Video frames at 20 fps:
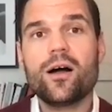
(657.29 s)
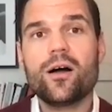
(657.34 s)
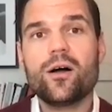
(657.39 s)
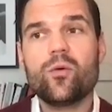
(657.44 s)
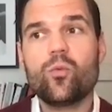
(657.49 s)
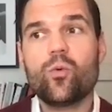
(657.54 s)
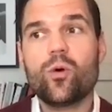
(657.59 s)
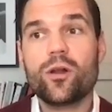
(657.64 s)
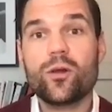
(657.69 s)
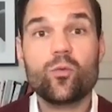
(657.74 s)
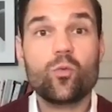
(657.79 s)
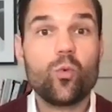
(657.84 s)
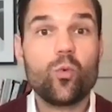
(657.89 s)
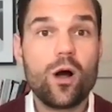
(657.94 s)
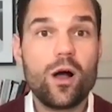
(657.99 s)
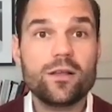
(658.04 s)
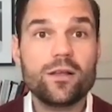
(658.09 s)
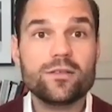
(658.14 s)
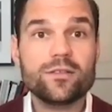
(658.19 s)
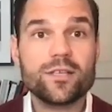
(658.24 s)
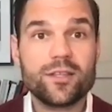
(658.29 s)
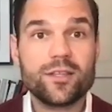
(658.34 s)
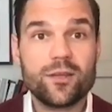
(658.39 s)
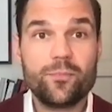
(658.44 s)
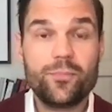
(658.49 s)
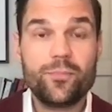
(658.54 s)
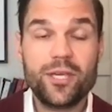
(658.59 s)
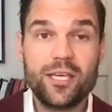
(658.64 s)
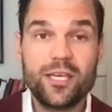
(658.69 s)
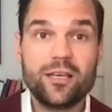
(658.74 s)
what it was at the
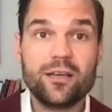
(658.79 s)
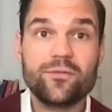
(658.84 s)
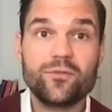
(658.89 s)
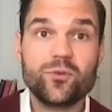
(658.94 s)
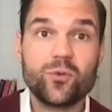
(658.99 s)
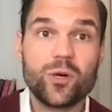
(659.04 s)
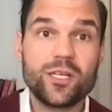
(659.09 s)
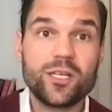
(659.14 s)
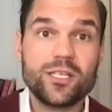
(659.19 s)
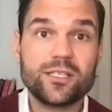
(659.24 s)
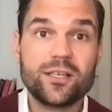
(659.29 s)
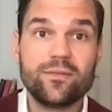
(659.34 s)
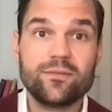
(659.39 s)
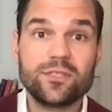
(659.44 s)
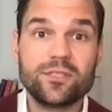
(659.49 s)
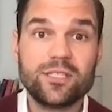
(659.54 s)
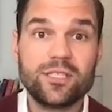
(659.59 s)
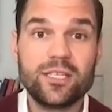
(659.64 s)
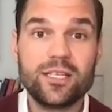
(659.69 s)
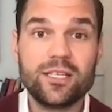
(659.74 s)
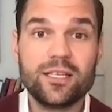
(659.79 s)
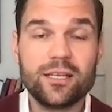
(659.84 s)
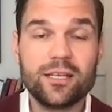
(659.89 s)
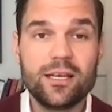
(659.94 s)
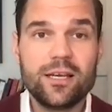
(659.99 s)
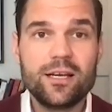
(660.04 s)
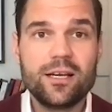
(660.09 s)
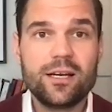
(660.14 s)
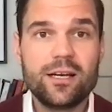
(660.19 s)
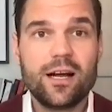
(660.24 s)
peak of 2017.
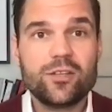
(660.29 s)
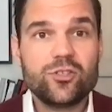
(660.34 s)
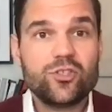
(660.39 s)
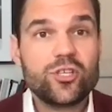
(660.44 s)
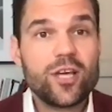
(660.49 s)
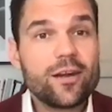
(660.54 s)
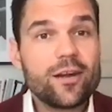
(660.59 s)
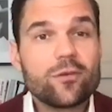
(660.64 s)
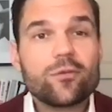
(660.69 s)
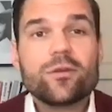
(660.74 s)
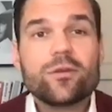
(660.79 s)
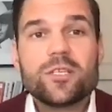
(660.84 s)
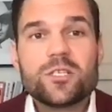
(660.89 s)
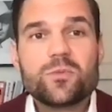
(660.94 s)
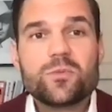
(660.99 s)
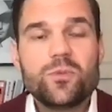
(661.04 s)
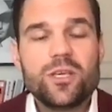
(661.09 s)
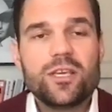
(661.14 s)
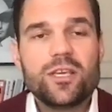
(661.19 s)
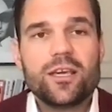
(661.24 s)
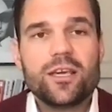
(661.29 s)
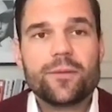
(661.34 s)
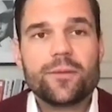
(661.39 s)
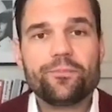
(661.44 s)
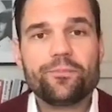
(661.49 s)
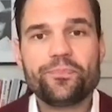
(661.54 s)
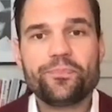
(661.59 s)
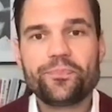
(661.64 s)
Generally speaking,